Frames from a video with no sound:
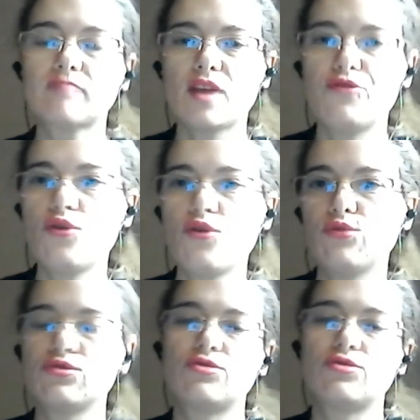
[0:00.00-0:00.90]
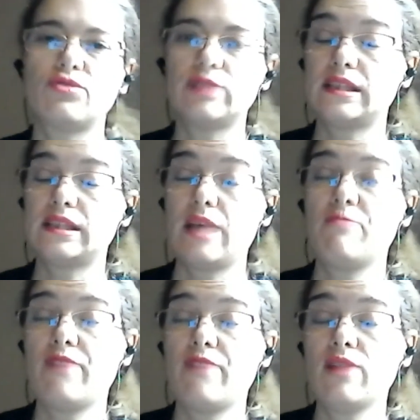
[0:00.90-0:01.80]
focus or on the
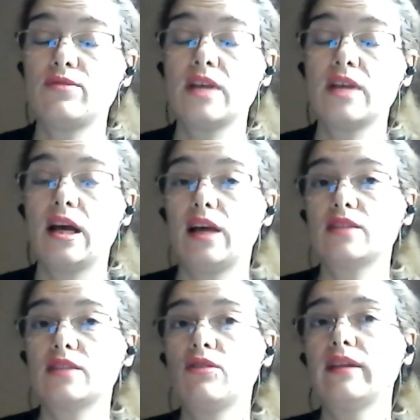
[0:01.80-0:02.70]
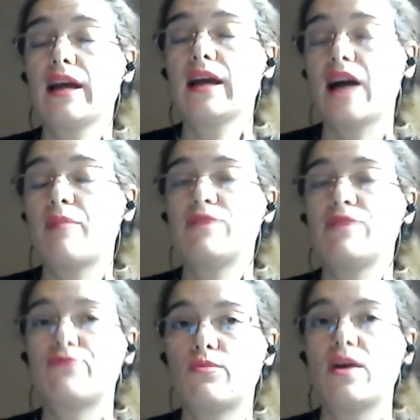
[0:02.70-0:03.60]
same values, as long as they are coming
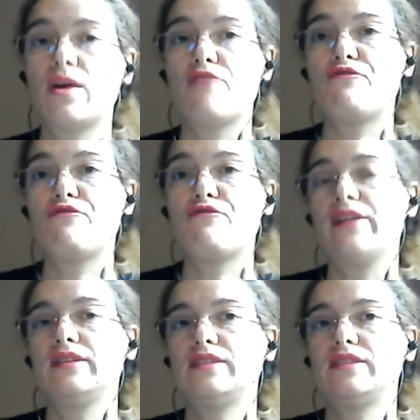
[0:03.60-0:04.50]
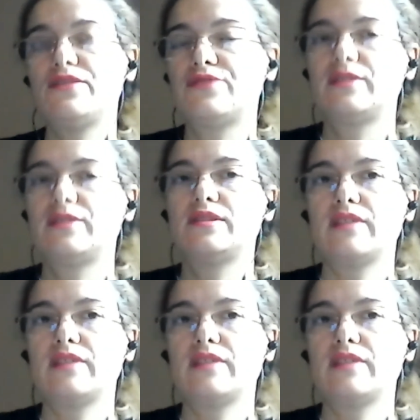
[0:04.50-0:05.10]
from very different